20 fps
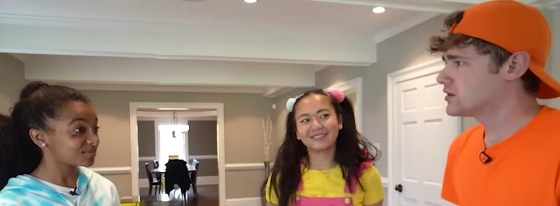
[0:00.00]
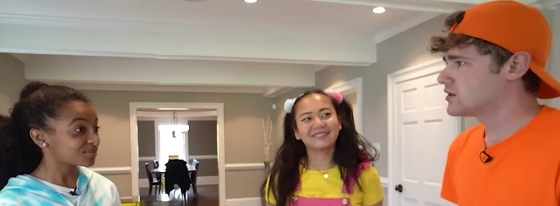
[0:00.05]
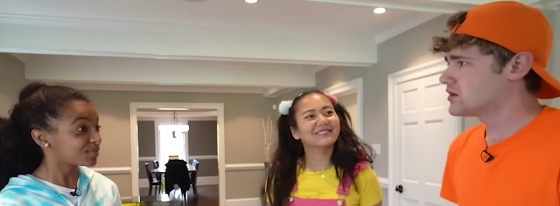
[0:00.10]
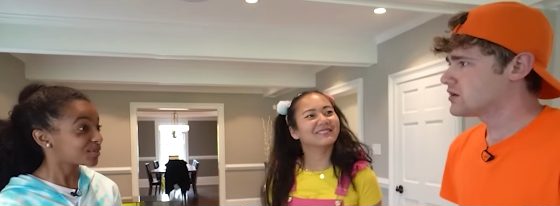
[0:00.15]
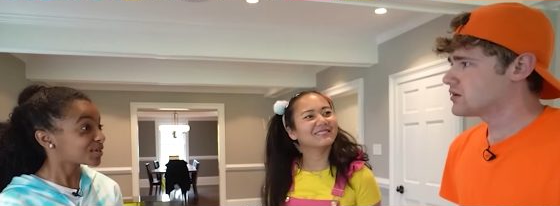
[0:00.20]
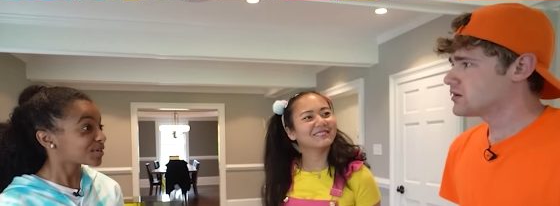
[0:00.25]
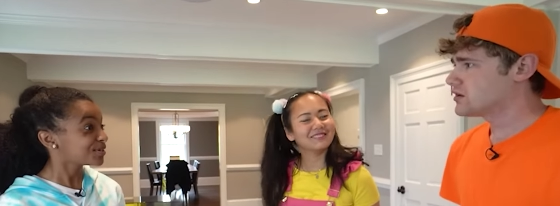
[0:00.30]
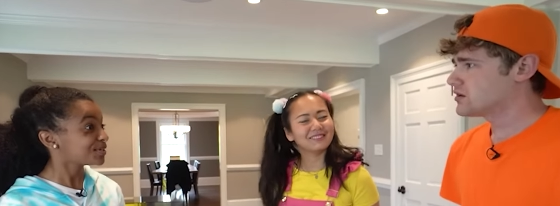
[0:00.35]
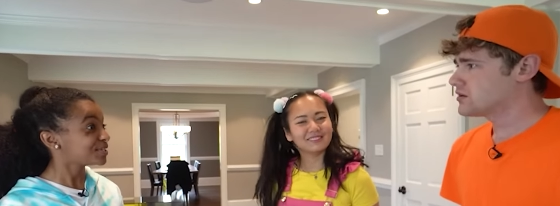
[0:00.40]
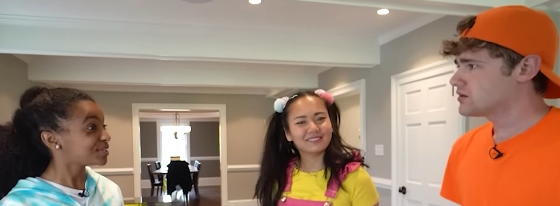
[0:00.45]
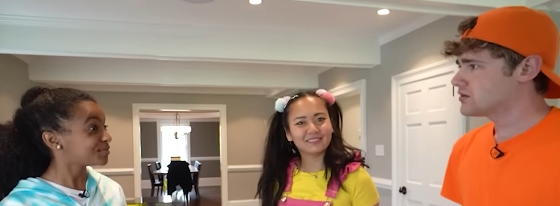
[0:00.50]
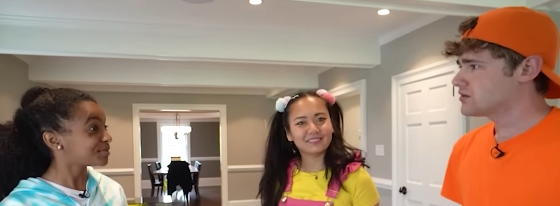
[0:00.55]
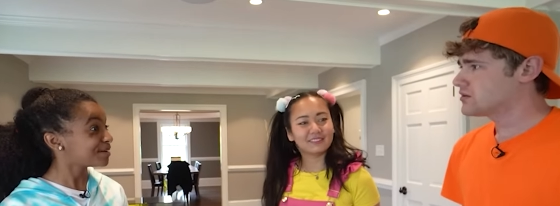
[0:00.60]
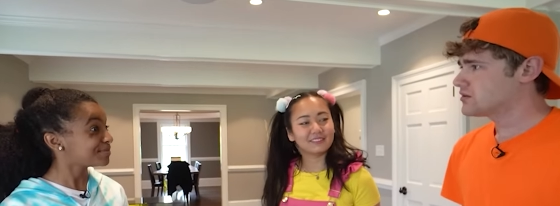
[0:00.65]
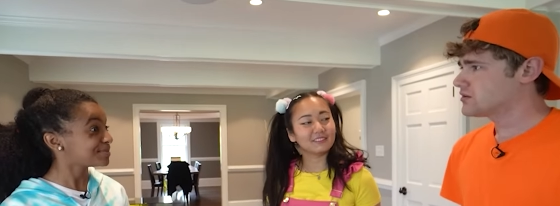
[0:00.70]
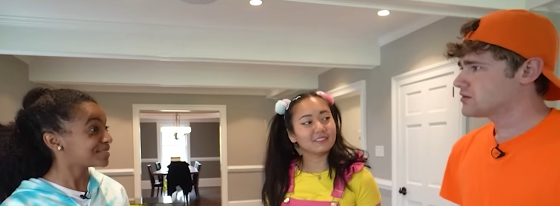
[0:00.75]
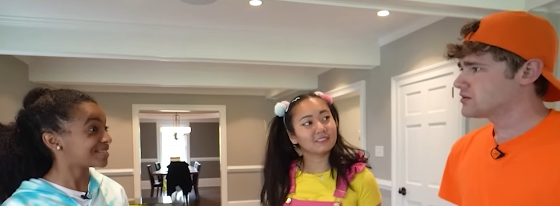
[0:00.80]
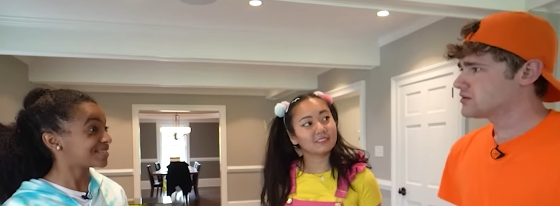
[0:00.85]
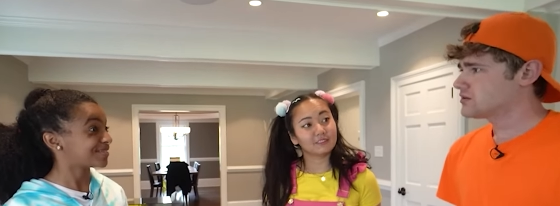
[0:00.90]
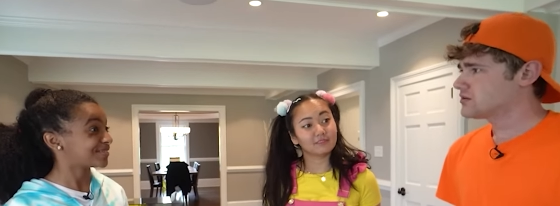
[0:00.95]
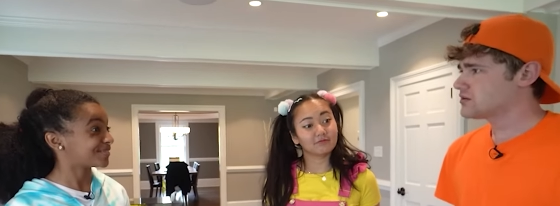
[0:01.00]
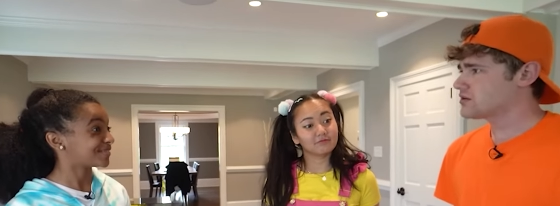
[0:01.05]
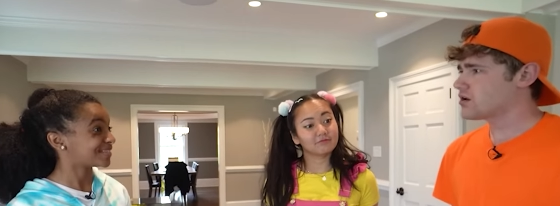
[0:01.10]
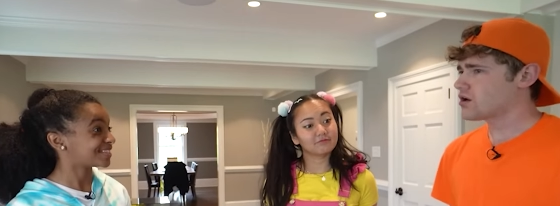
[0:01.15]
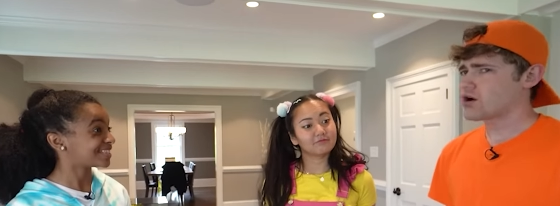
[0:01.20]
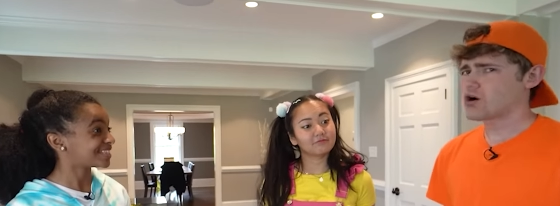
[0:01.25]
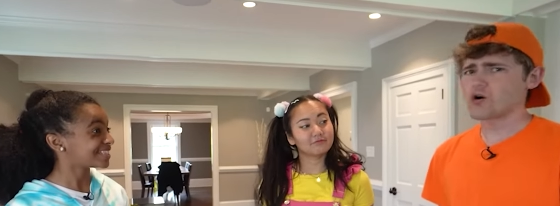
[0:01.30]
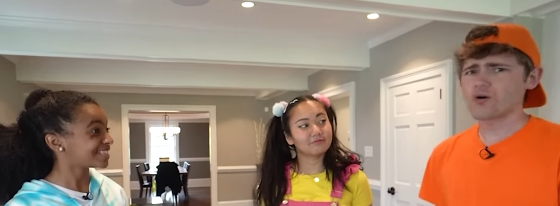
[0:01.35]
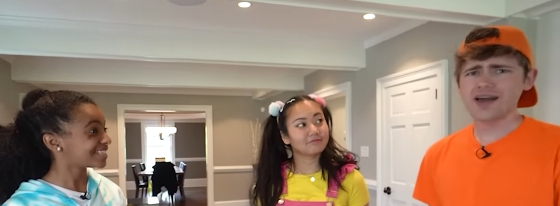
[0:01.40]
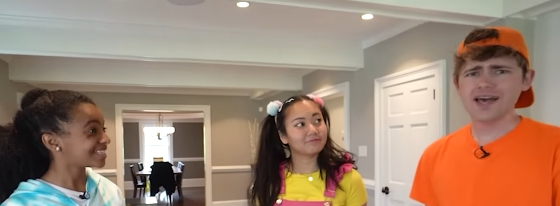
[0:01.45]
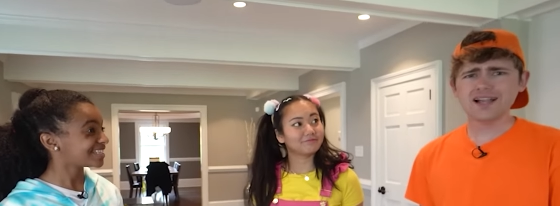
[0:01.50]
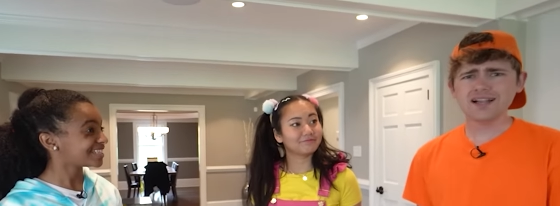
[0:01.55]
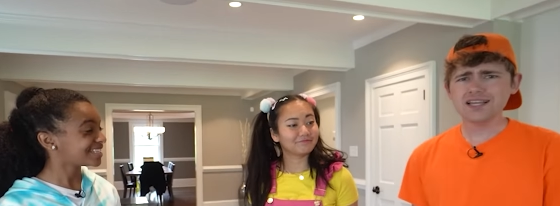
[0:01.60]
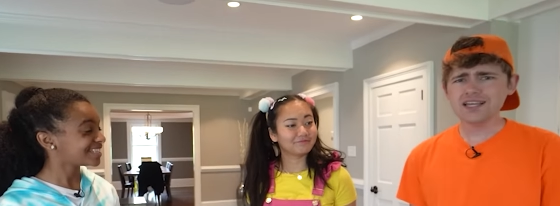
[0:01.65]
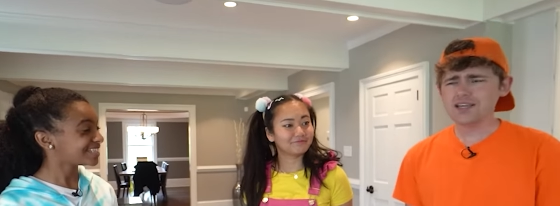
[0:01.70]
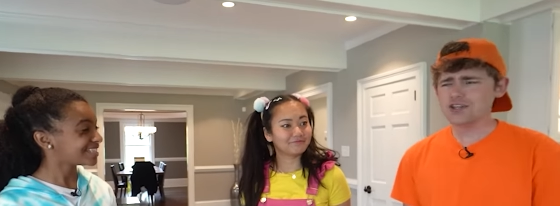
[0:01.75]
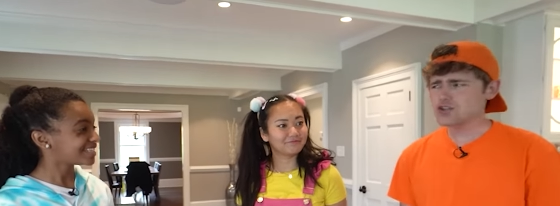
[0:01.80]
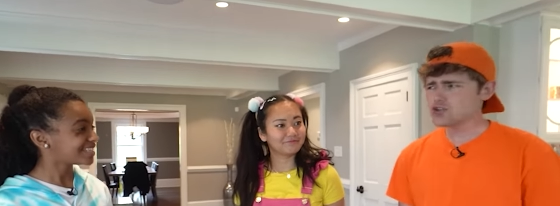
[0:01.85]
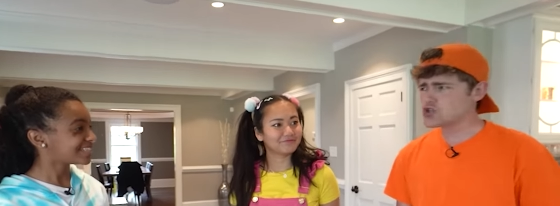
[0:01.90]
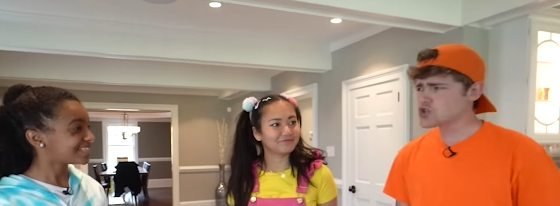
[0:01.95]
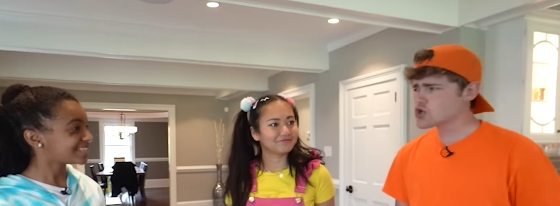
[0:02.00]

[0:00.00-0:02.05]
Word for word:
Speaker 1: What are you two up to? Oh,
Speaker 2: Ellie and